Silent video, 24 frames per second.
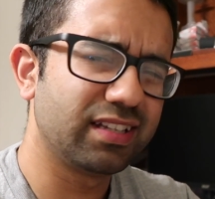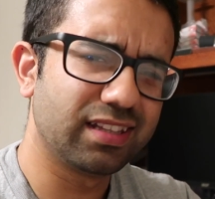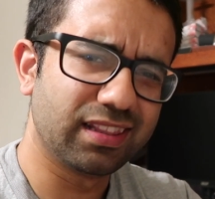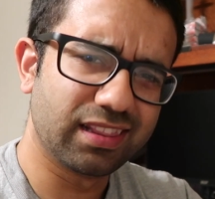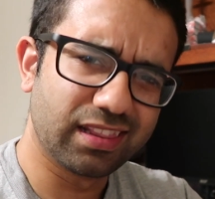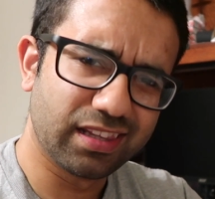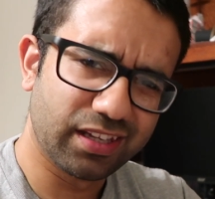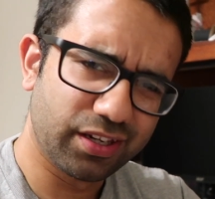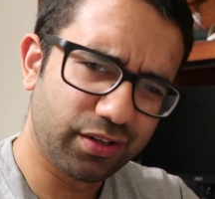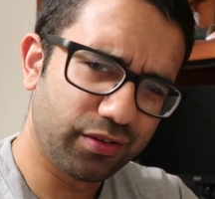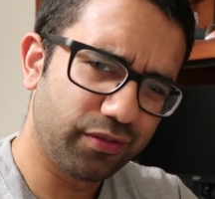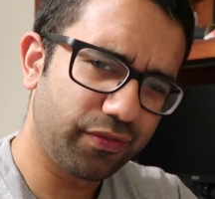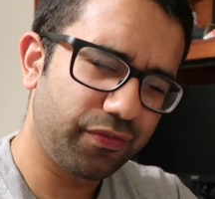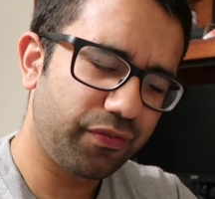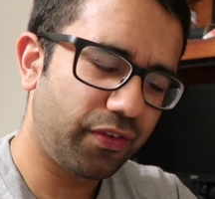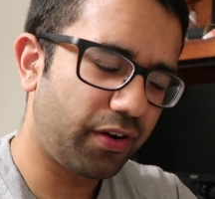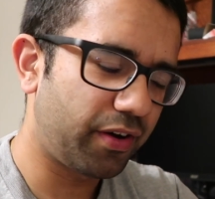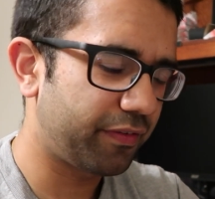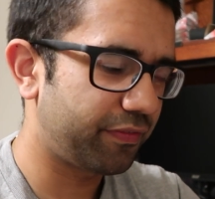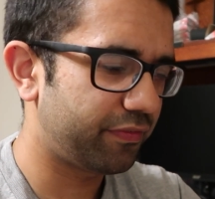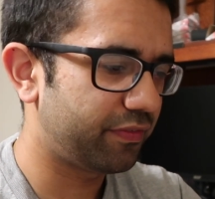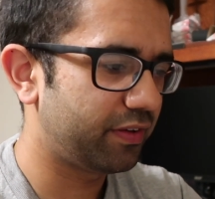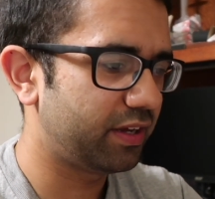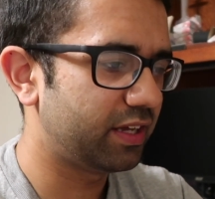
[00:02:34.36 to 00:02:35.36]
Little
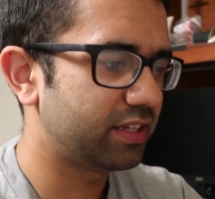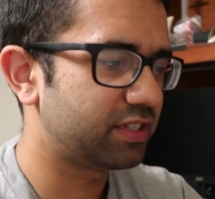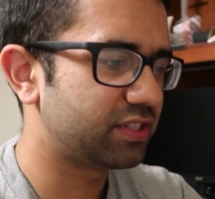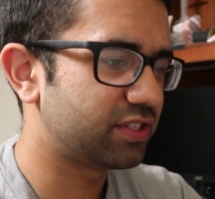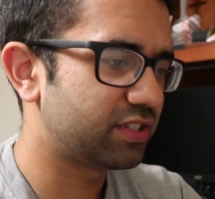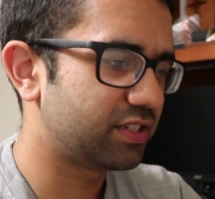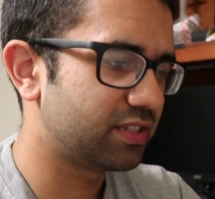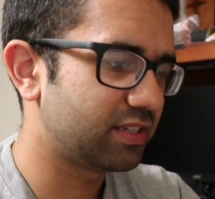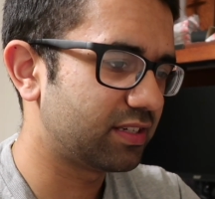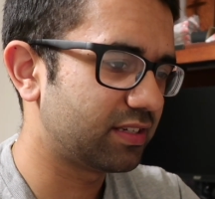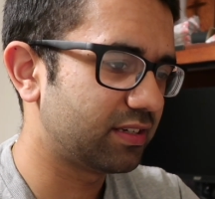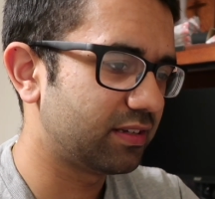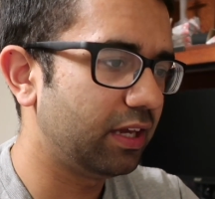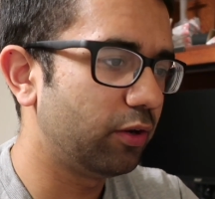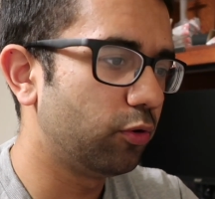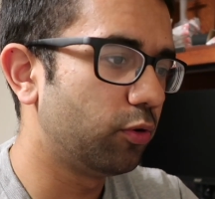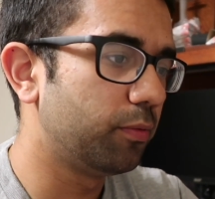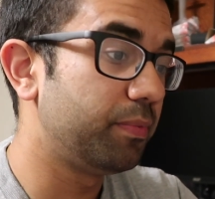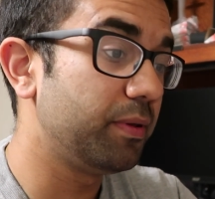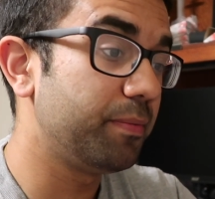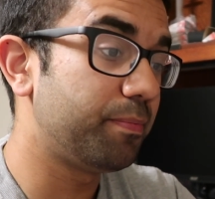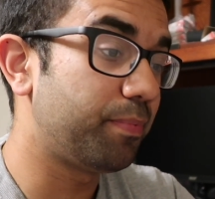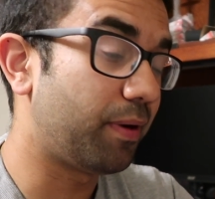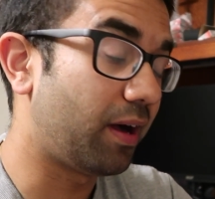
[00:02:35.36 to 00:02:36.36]
far-fetched. It
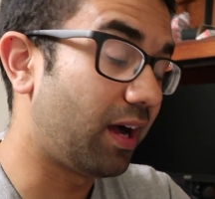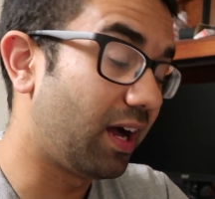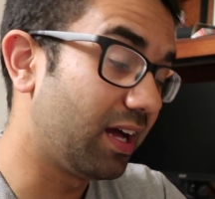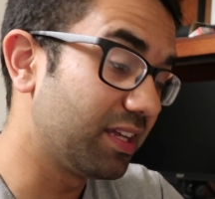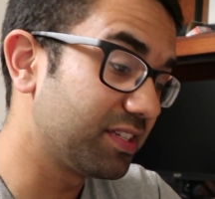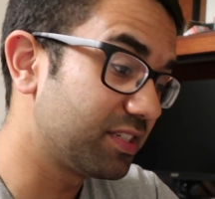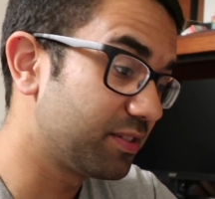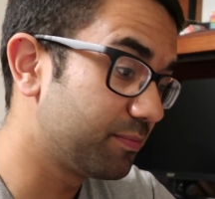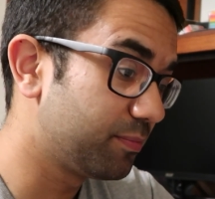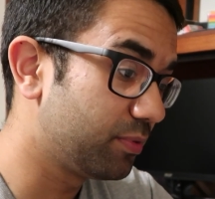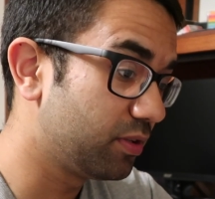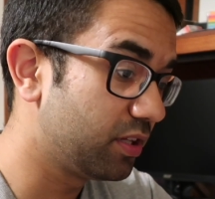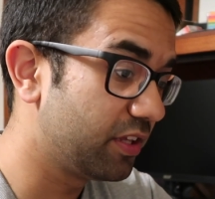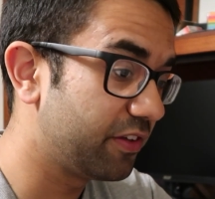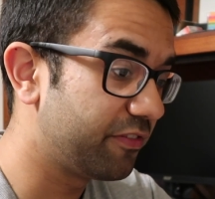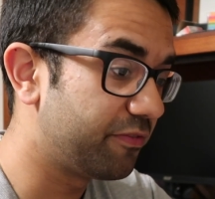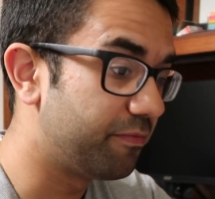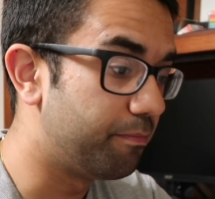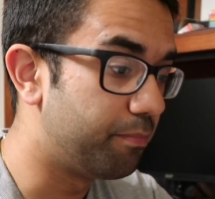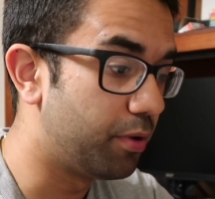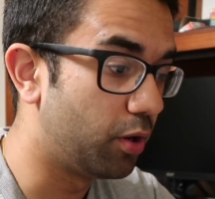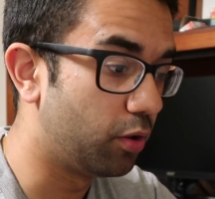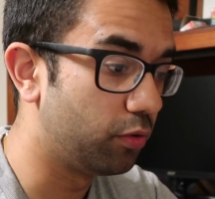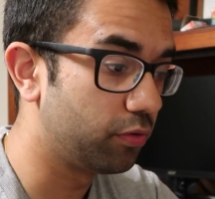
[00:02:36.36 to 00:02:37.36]
would be possible if
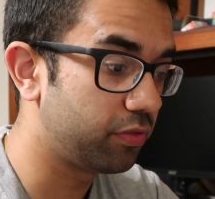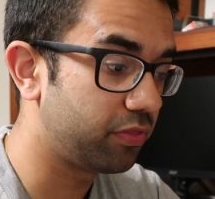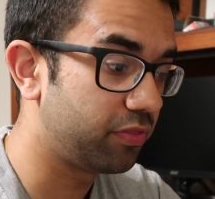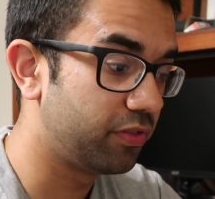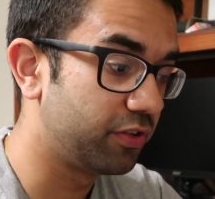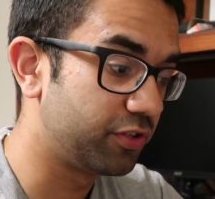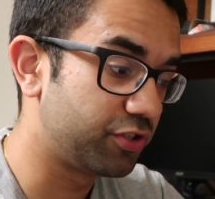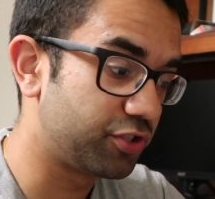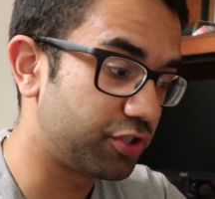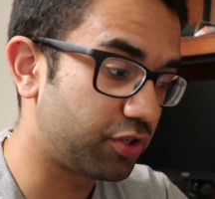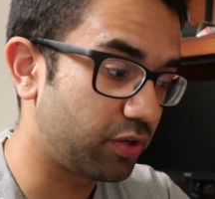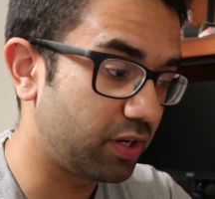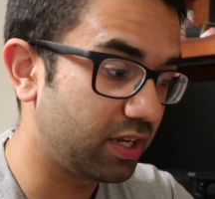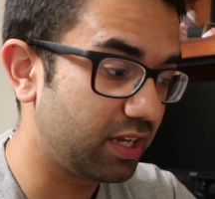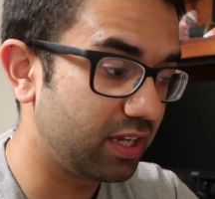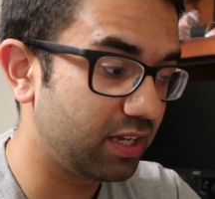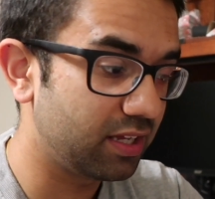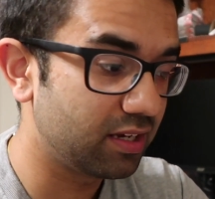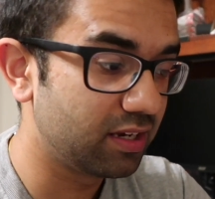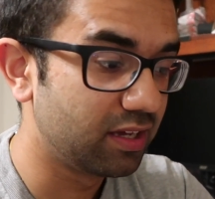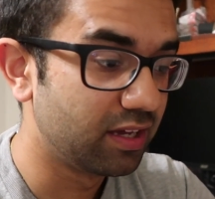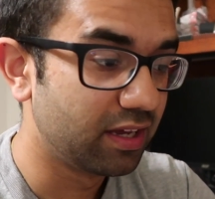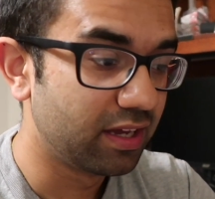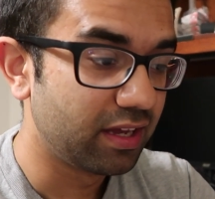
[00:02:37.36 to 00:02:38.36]
both the
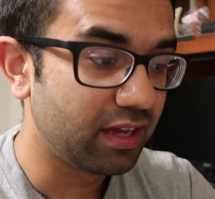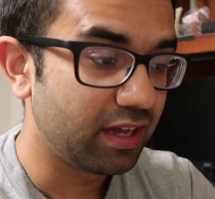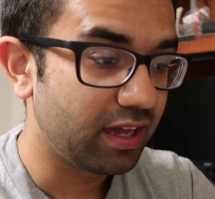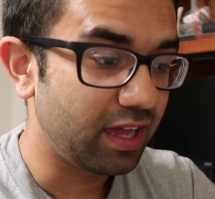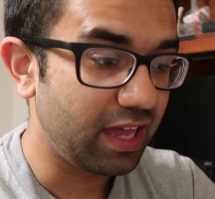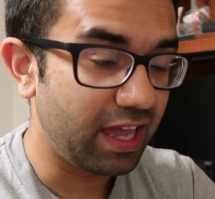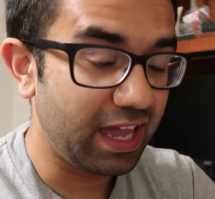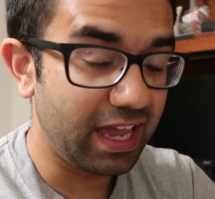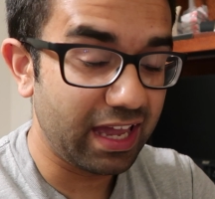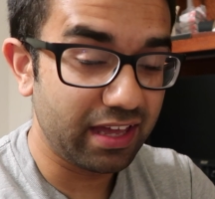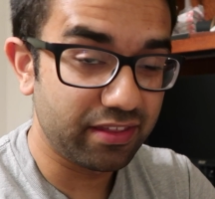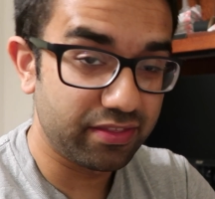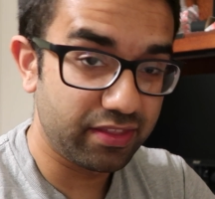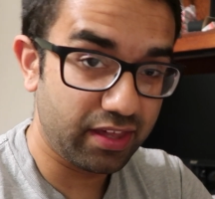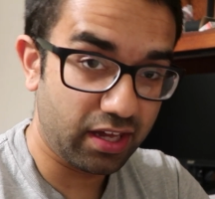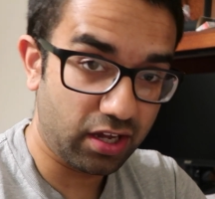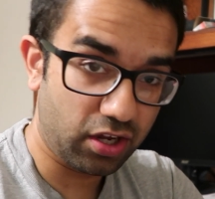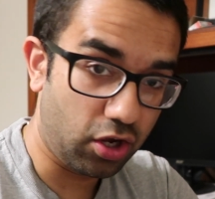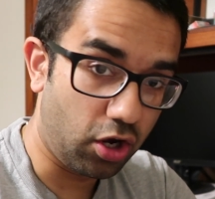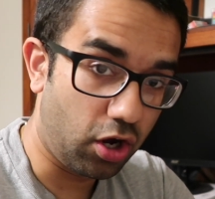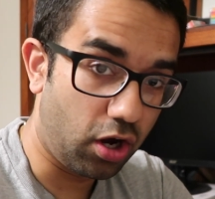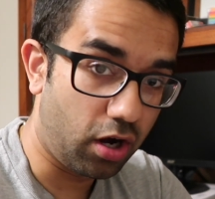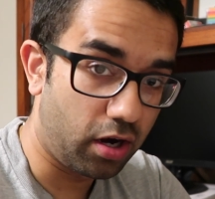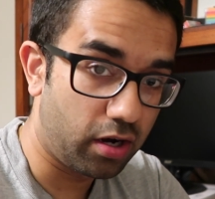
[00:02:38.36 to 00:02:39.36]
train and
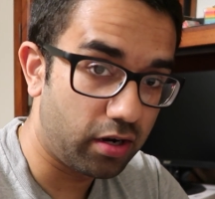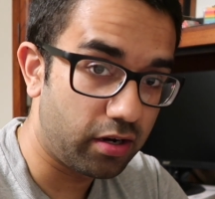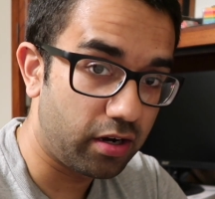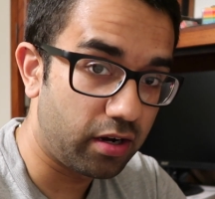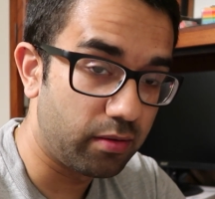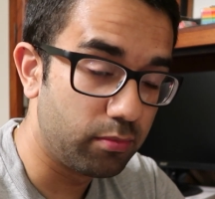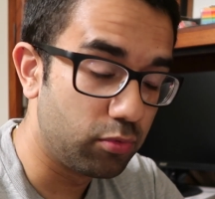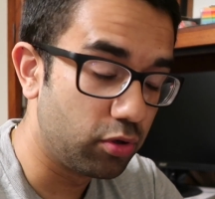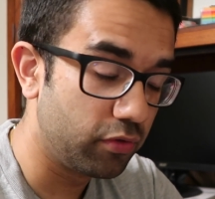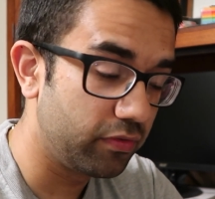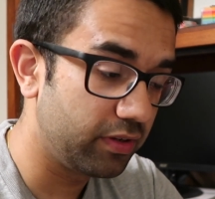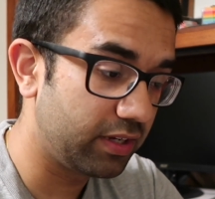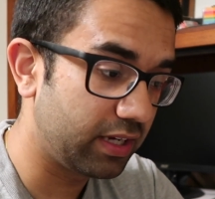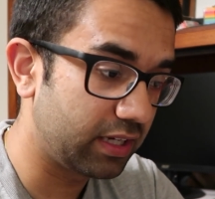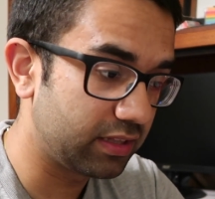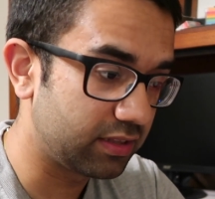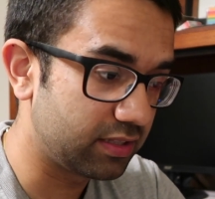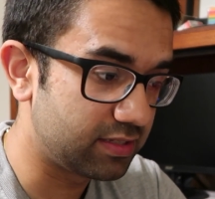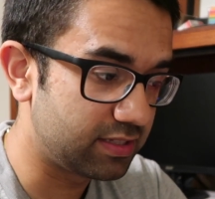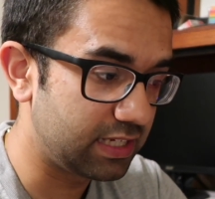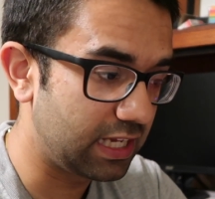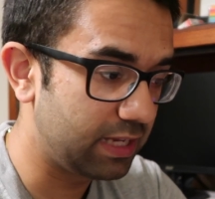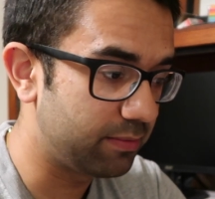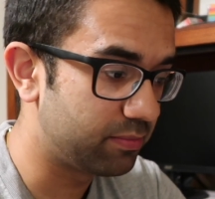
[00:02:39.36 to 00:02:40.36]
that car are moving at
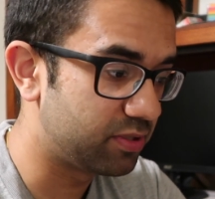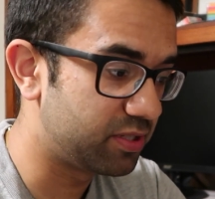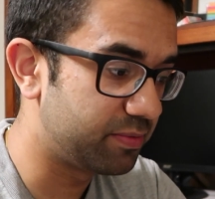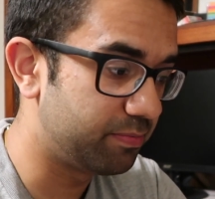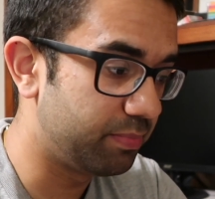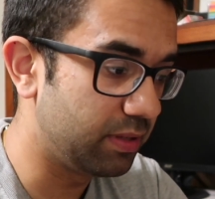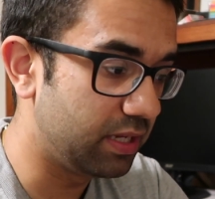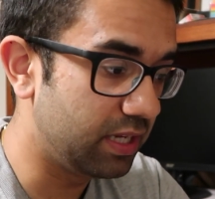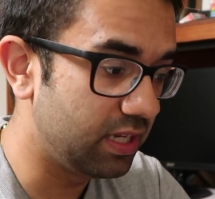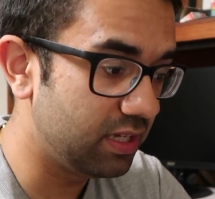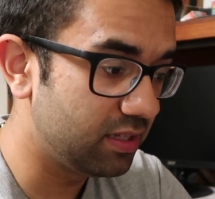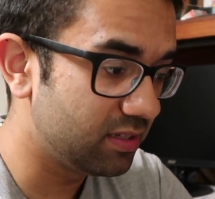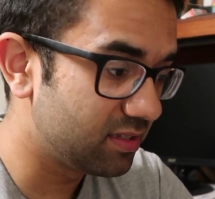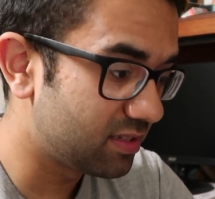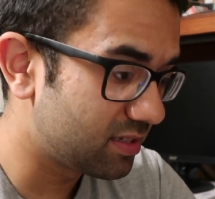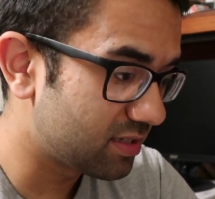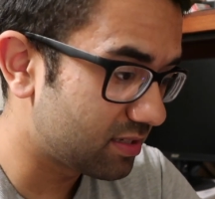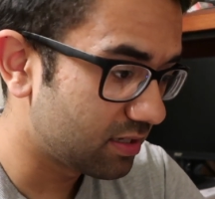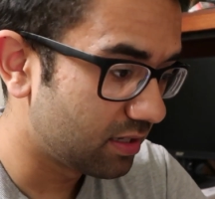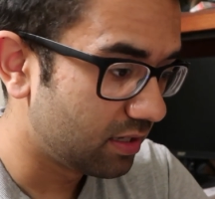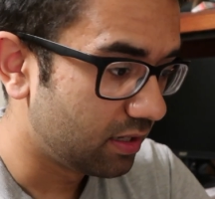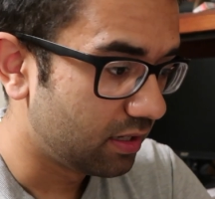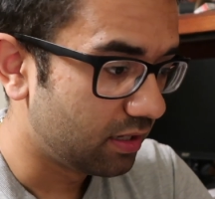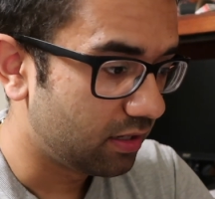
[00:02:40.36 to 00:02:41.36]
the same
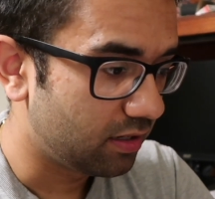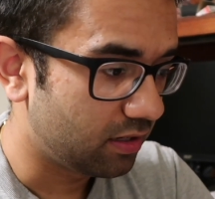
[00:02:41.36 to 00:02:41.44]
speeds,